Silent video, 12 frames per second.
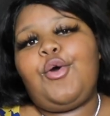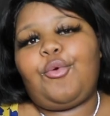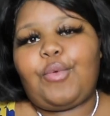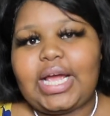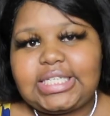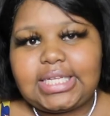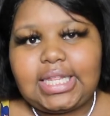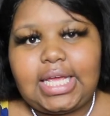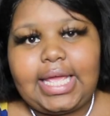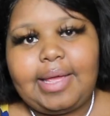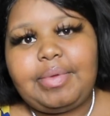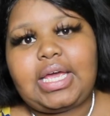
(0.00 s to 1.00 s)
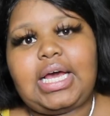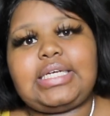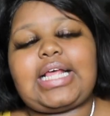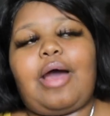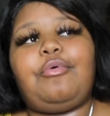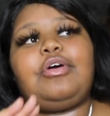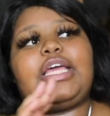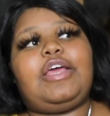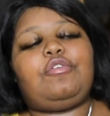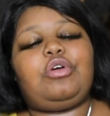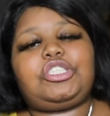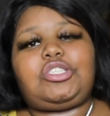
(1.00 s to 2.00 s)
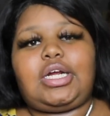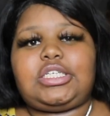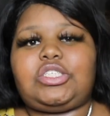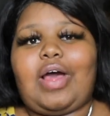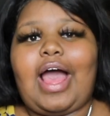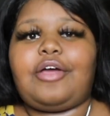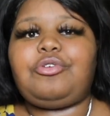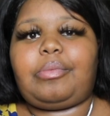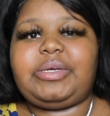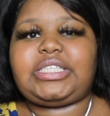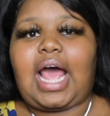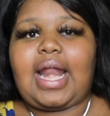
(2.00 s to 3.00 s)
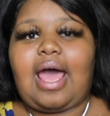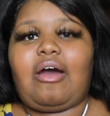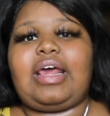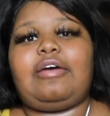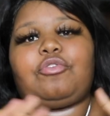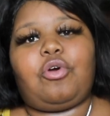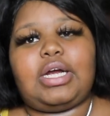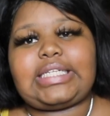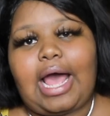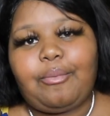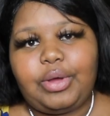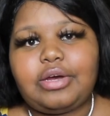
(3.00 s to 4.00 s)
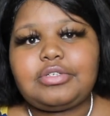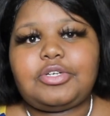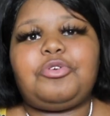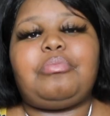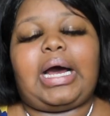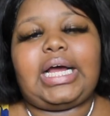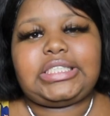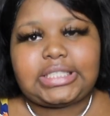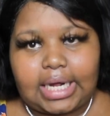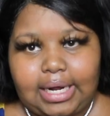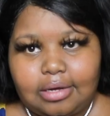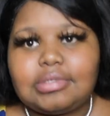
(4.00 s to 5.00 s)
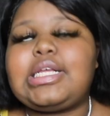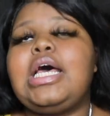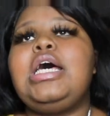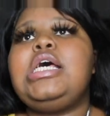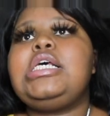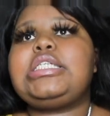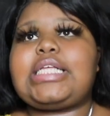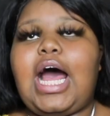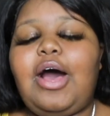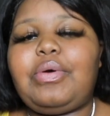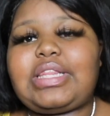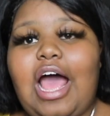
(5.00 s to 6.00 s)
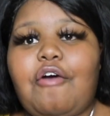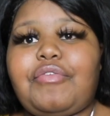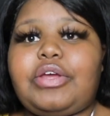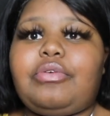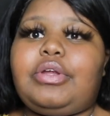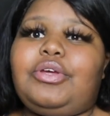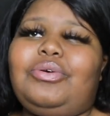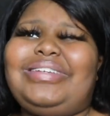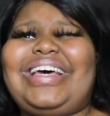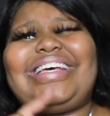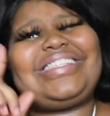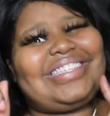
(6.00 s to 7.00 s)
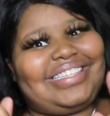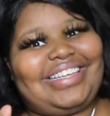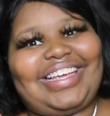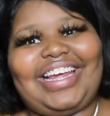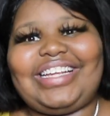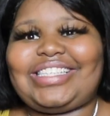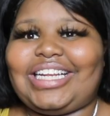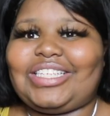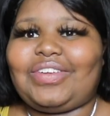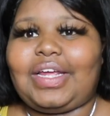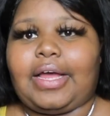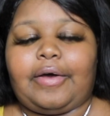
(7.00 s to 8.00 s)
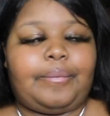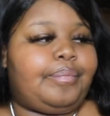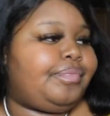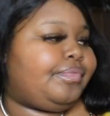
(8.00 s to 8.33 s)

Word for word: wait to the end because I will give you instructions on how you can be shout out. And, of course, I will do my shout outs. So, without further ado, let's get into this video.